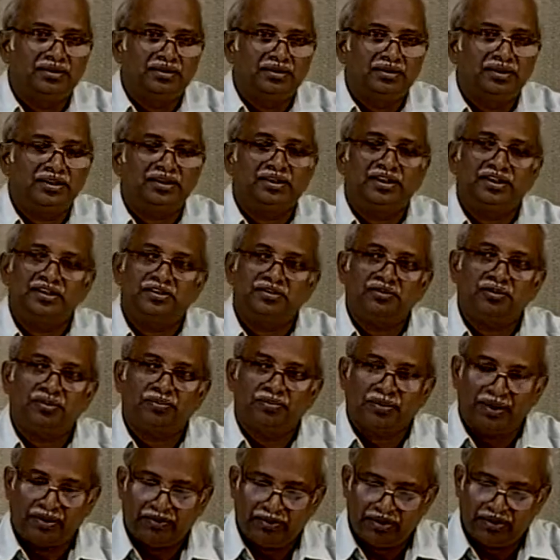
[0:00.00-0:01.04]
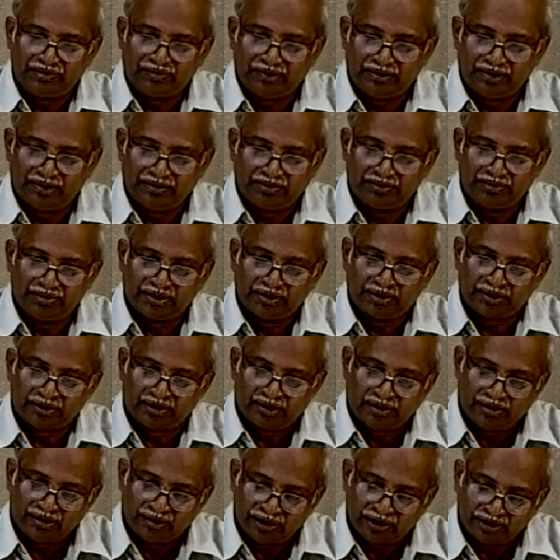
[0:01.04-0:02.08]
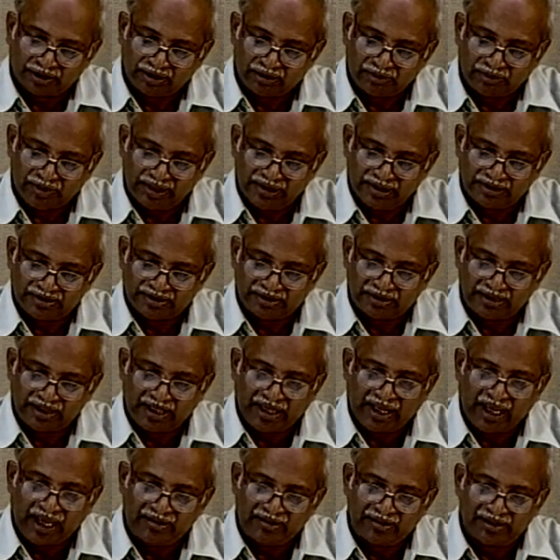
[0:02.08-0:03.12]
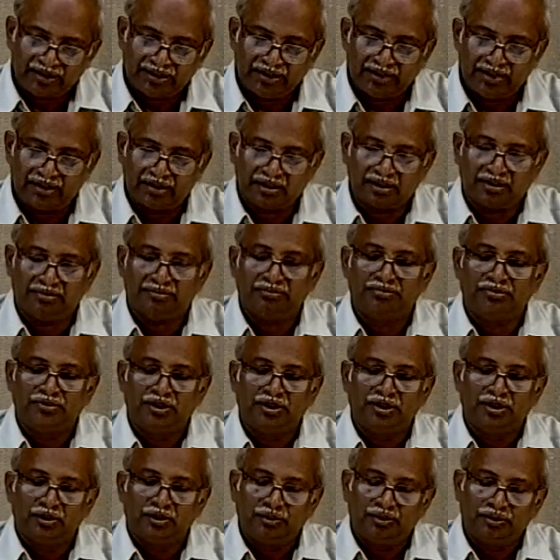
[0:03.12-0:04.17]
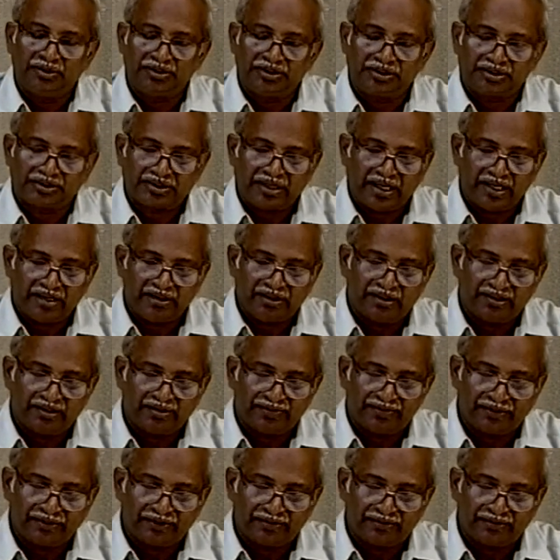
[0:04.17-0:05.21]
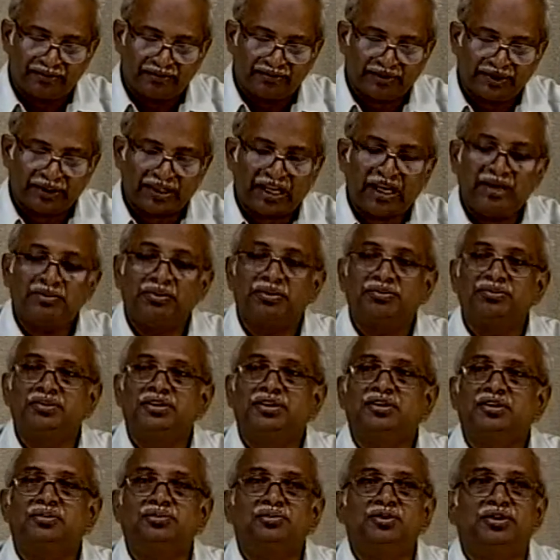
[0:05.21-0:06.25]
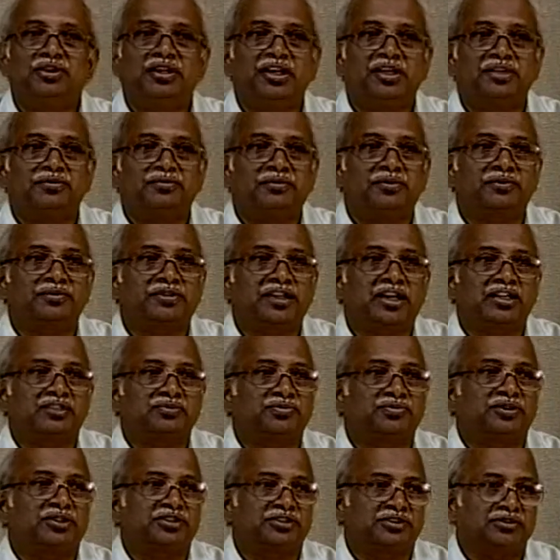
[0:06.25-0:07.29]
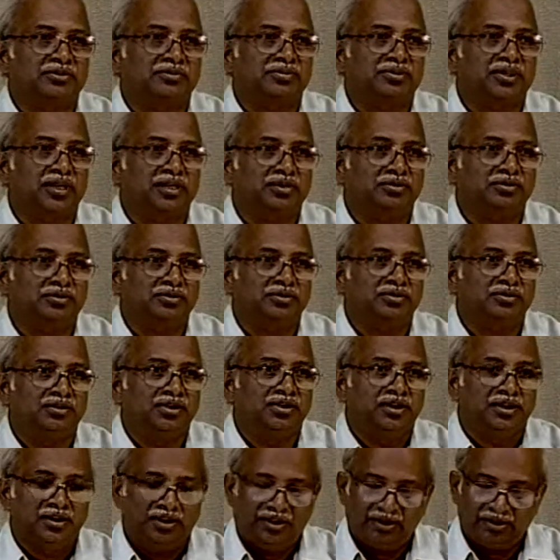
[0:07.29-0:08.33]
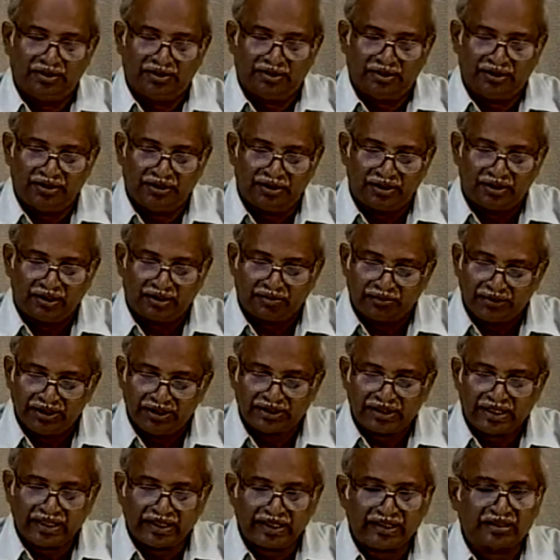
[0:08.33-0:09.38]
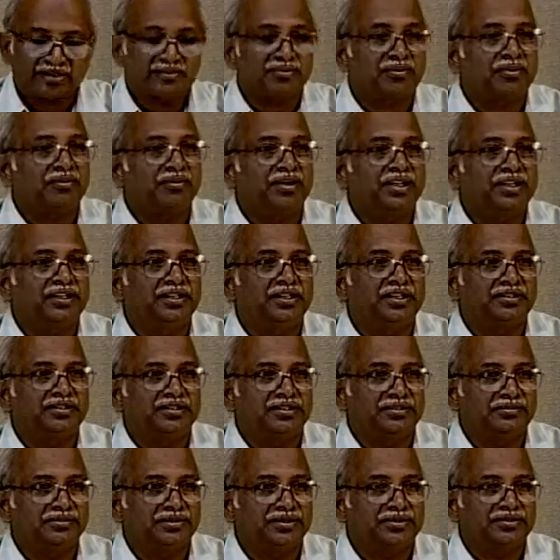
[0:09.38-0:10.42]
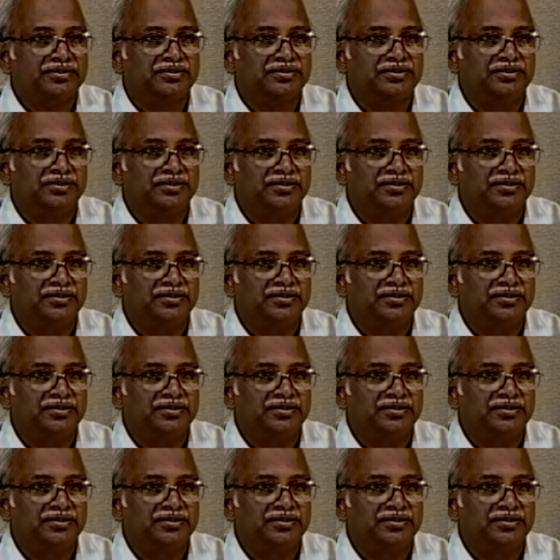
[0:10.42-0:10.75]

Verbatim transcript: Then there is no payment for them, but otherwise they have an income which is slightly different from the type of income we get from transportation of cargo. The income is against providing a service.